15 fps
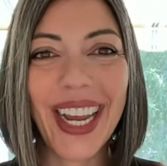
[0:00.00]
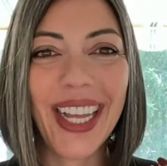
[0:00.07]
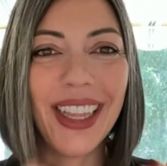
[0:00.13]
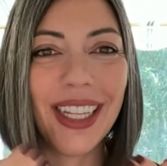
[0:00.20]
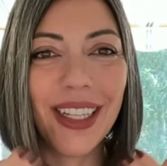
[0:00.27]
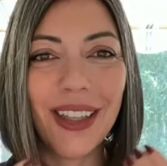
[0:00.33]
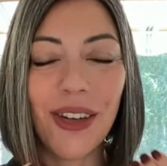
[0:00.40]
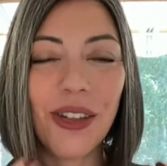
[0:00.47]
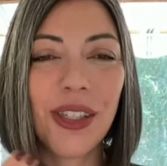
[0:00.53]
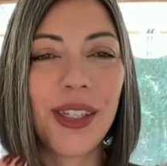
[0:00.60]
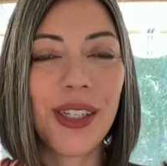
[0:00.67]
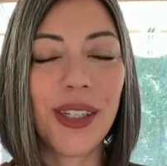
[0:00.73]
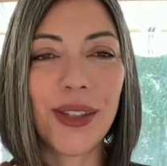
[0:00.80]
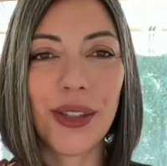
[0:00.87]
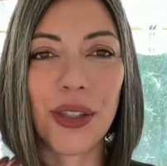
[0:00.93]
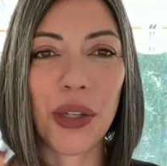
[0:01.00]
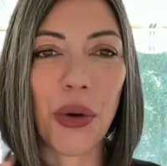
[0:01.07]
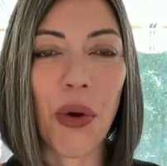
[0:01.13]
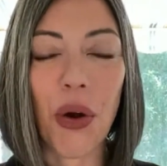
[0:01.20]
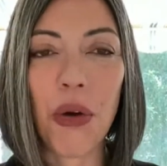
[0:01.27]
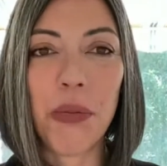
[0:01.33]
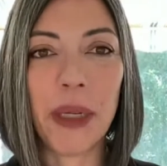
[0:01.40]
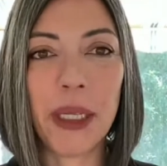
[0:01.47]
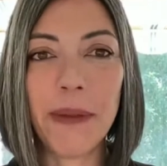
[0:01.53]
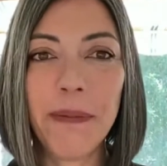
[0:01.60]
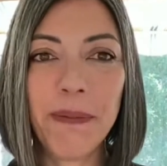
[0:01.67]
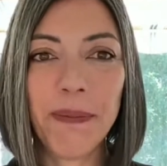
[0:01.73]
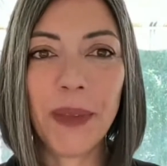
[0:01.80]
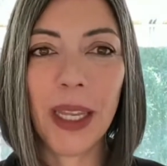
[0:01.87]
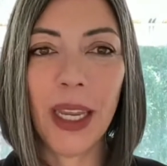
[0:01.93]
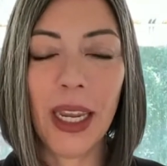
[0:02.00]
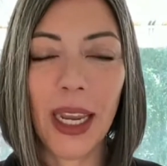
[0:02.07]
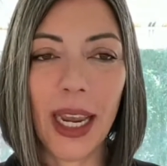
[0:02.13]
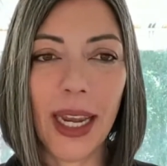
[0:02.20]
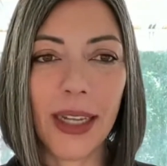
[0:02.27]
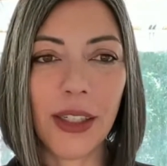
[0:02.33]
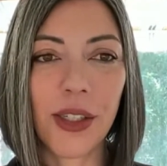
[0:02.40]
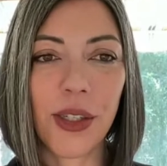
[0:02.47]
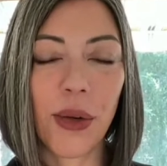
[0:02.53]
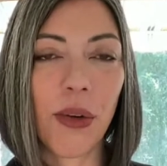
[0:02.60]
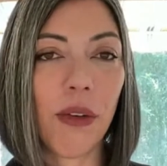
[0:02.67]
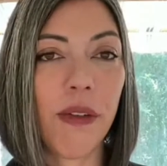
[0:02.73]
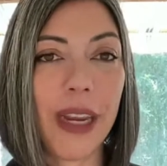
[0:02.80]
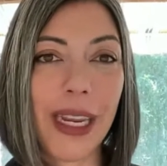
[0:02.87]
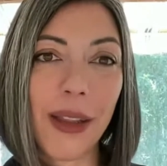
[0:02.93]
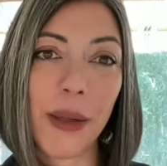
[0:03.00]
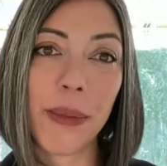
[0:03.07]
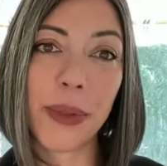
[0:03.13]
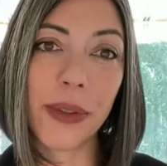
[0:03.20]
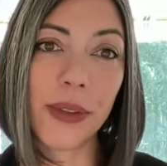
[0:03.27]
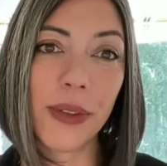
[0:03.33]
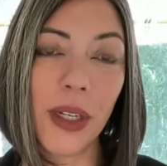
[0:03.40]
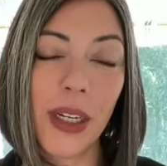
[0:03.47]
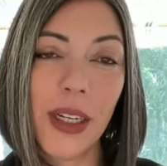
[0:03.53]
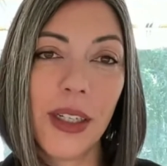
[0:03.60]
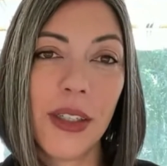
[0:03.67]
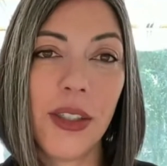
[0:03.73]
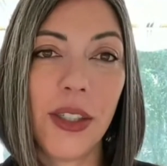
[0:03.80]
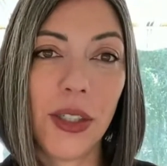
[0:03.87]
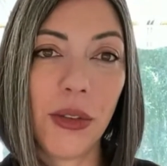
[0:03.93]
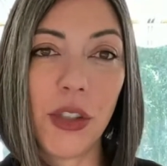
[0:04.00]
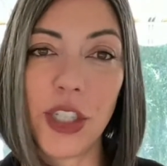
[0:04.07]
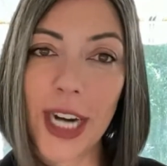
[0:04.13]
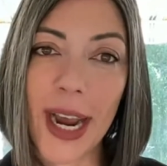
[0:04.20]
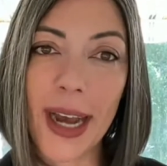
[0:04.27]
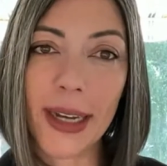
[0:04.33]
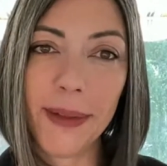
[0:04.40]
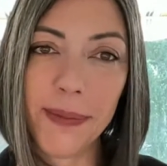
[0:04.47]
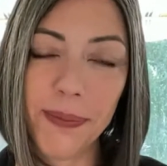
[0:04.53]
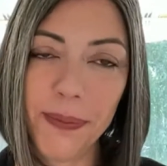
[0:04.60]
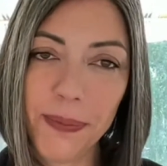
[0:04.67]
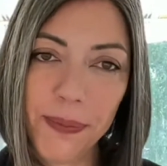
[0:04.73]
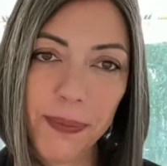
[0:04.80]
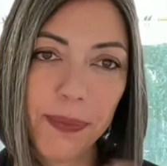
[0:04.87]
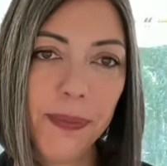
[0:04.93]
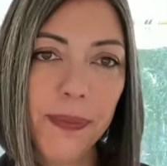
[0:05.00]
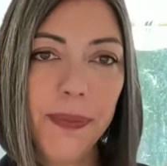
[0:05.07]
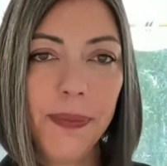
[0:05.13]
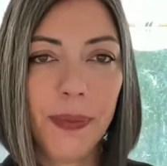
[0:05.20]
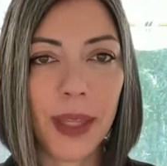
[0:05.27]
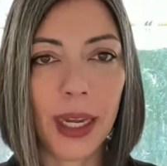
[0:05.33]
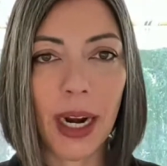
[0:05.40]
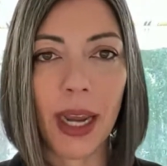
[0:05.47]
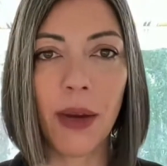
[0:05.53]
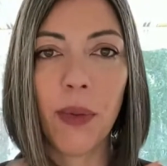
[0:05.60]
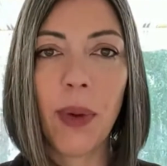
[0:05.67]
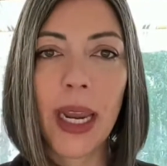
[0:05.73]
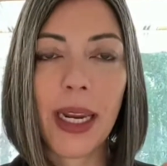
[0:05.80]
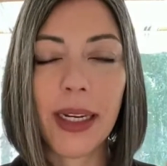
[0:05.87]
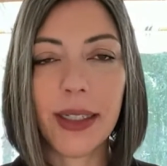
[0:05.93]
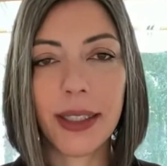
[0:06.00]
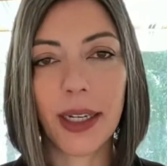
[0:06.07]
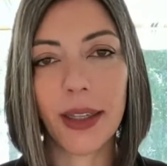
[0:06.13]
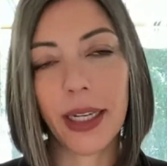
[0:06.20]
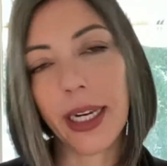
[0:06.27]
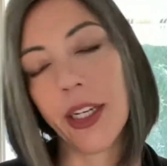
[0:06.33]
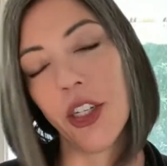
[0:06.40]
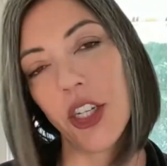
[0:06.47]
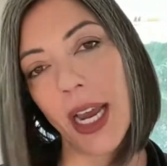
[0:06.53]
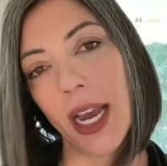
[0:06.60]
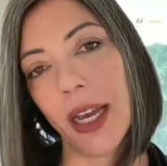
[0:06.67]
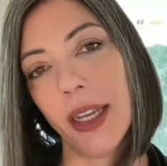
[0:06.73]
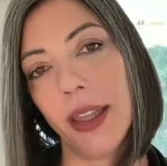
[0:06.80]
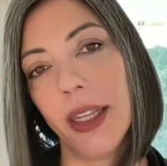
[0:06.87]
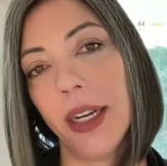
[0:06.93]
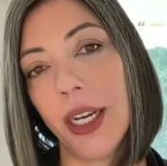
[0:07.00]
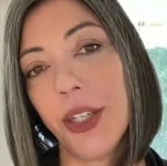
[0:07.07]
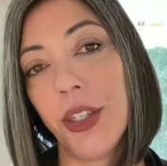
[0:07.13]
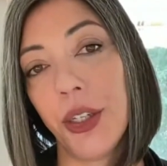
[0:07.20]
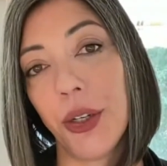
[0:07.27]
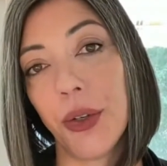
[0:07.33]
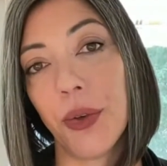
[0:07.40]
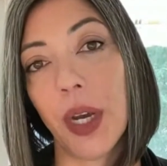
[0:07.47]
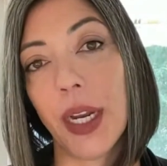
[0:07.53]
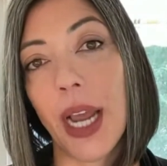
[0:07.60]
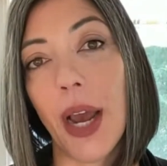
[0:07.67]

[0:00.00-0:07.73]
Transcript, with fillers: And then they're still so open and so available to chat that I wait until they can chat, and then I do an